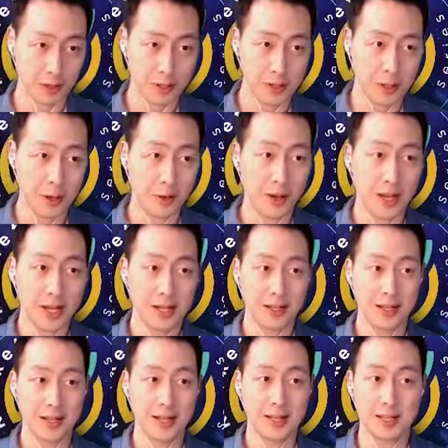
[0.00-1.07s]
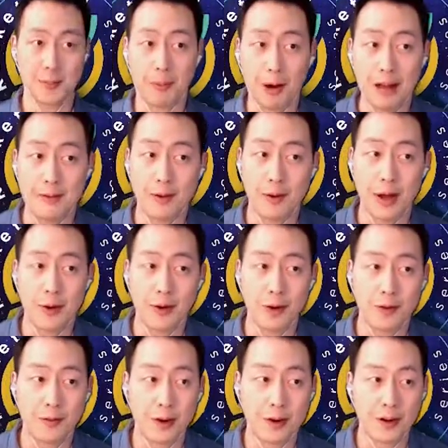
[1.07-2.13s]
So is the private round
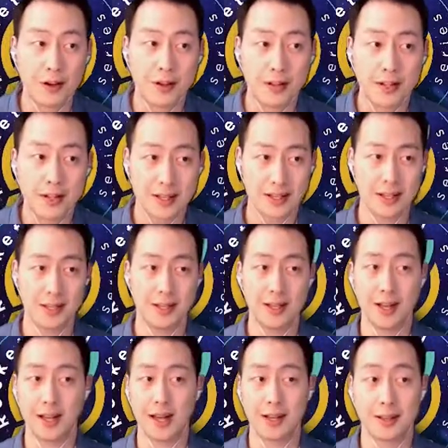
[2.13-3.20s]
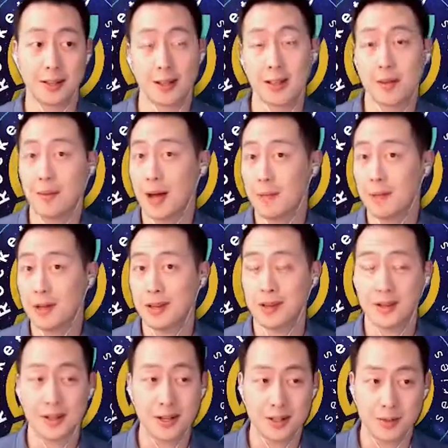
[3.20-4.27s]
over? I think it might be,
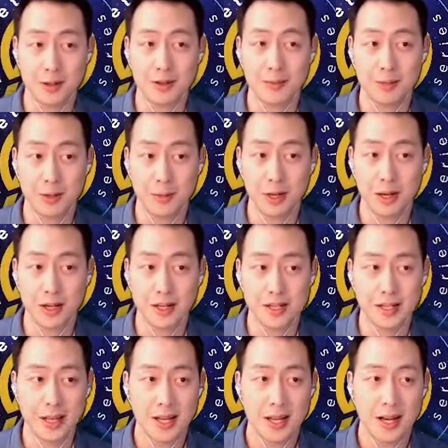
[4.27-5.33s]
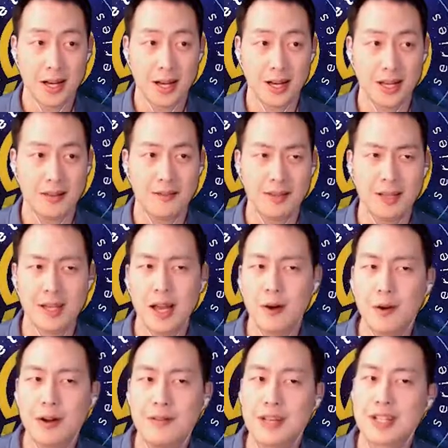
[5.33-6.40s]
to be honest. Even the
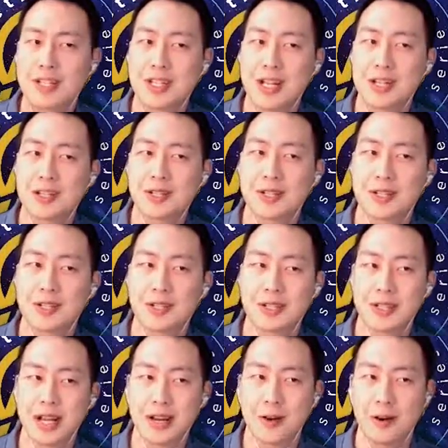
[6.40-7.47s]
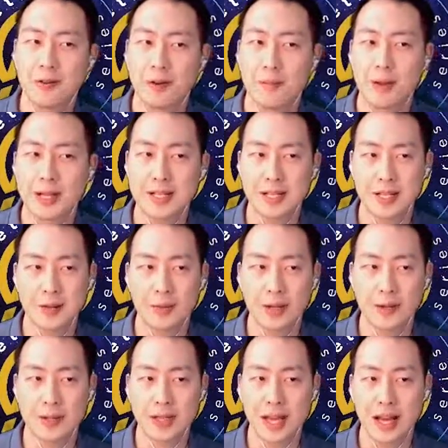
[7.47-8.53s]
era of exchange listings is kind of over. Basically, we
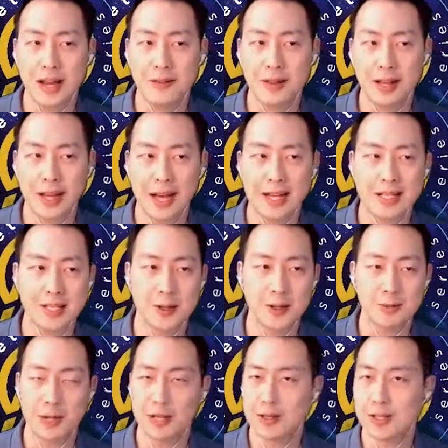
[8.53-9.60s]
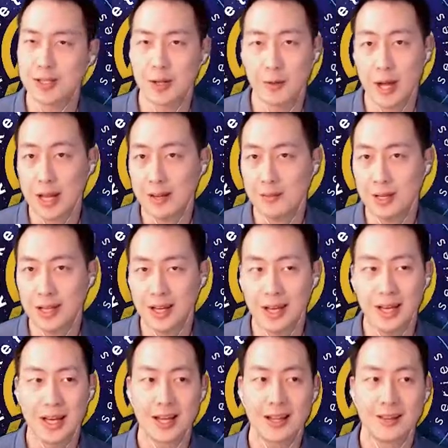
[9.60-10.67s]
used to have like ICOs being listed randomly.
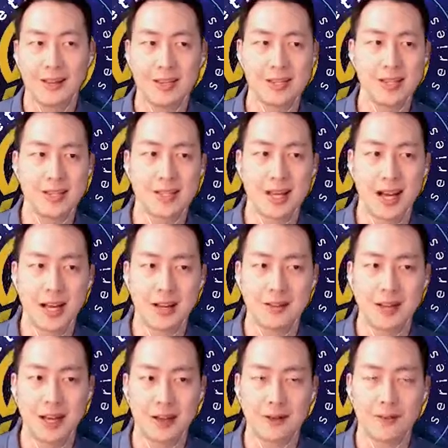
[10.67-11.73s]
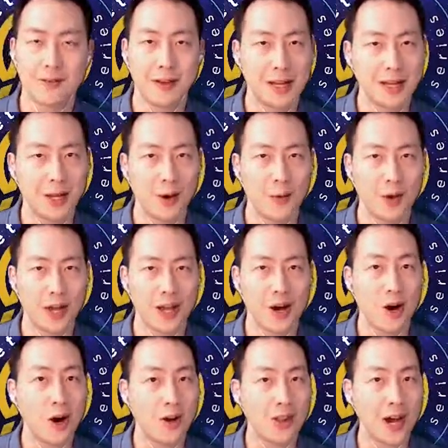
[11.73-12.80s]
This is kind of like fading away.
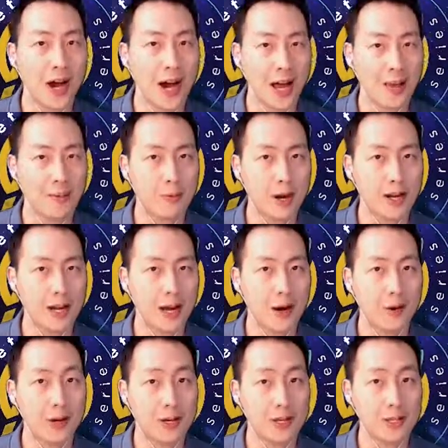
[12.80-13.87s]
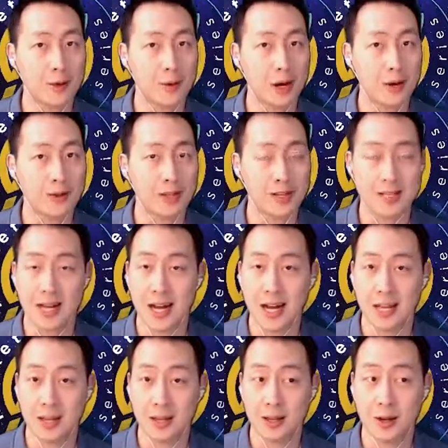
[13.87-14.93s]
All the hype right now is around these
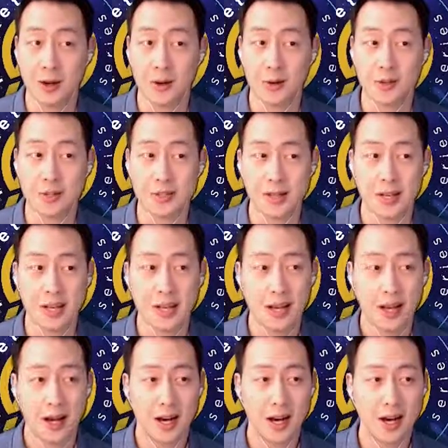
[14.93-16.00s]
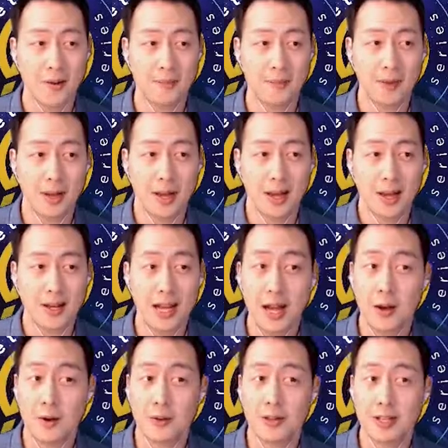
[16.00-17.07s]
IEOs.
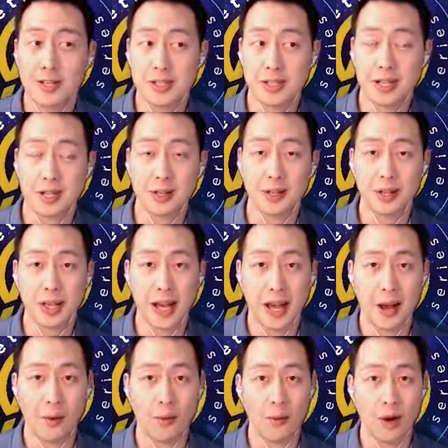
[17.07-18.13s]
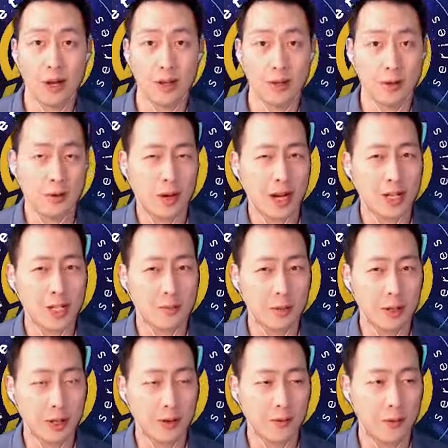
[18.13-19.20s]
Now, let's take a look at what you guys should be
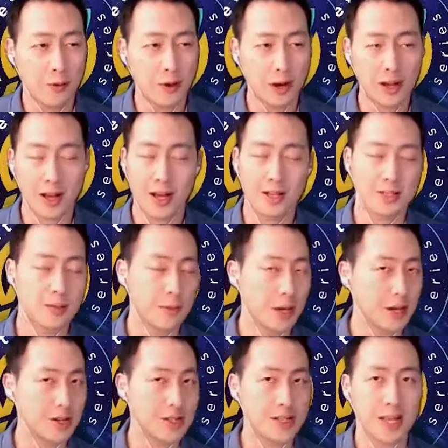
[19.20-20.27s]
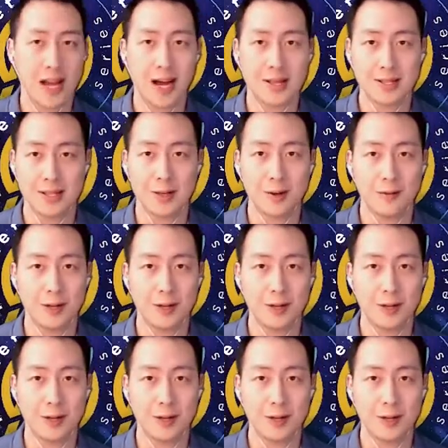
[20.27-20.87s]
looking for. To be honest, the ICO